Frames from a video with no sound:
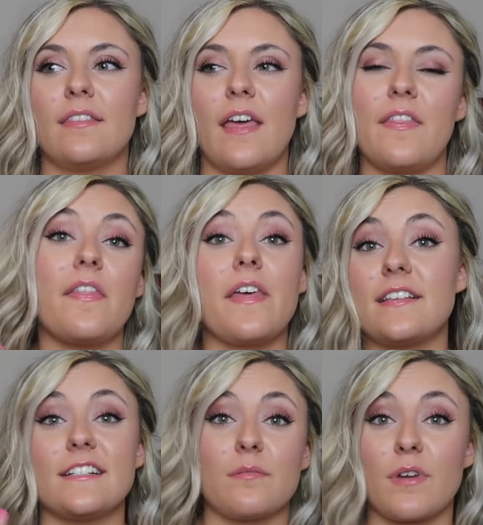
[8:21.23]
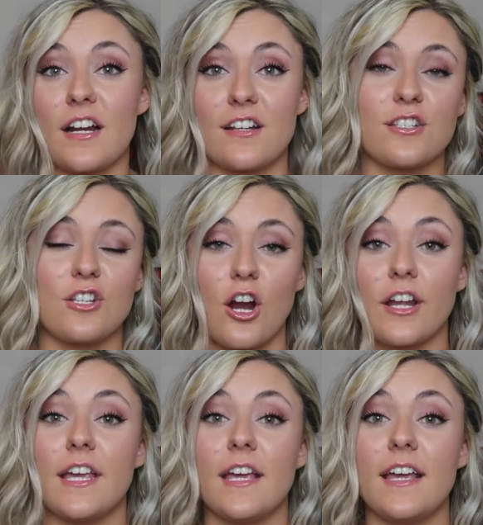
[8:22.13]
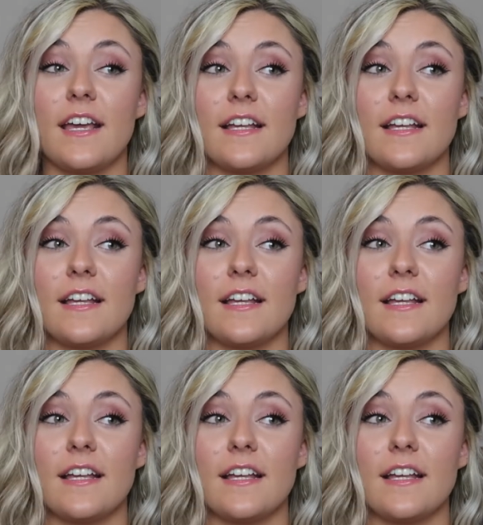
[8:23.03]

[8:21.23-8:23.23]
they see something kind of snarky,